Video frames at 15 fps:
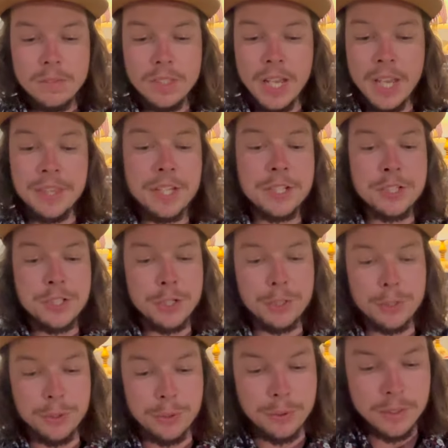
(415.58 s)
and then
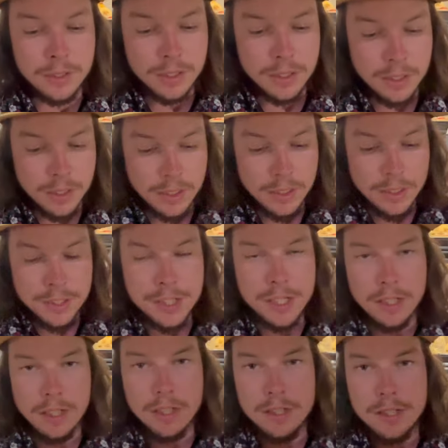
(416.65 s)
two,
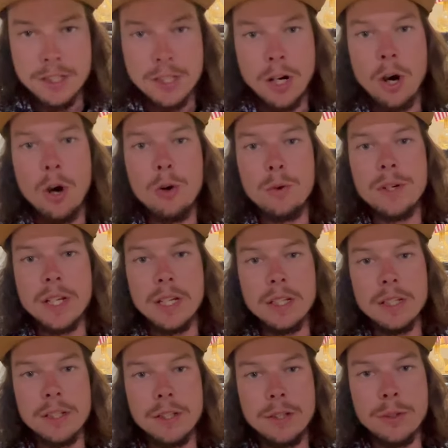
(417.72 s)
to hone
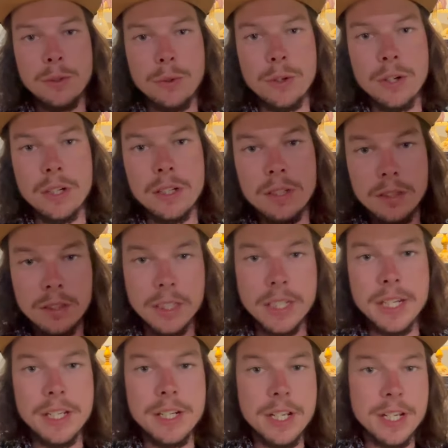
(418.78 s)
in your
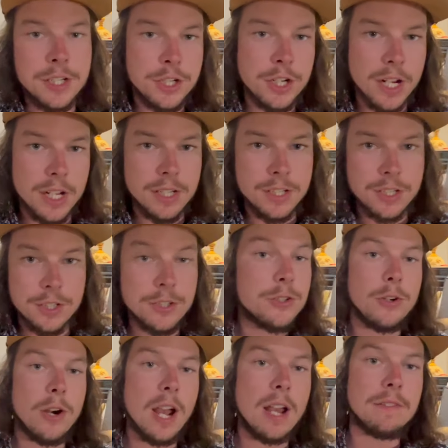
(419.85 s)
lead and chase
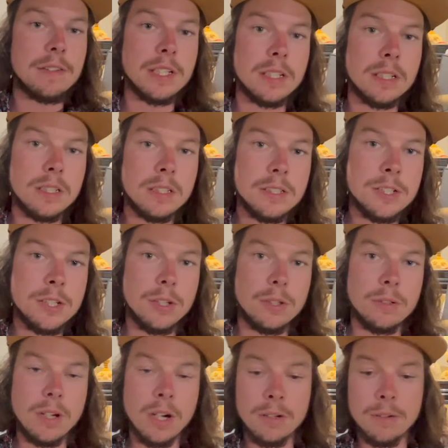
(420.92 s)
driving.
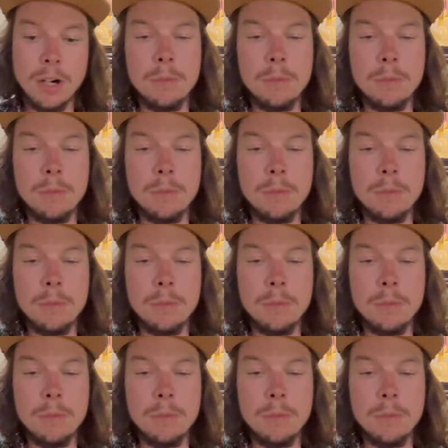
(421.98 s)
So our